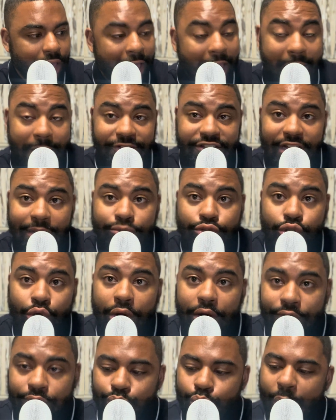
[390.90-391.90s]
Some
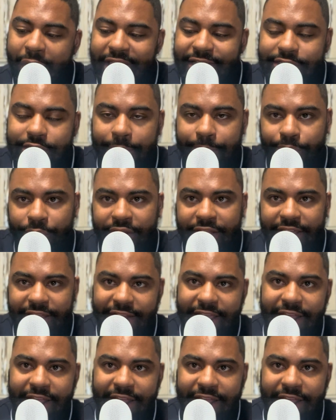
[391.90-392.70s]
sort of way to bring in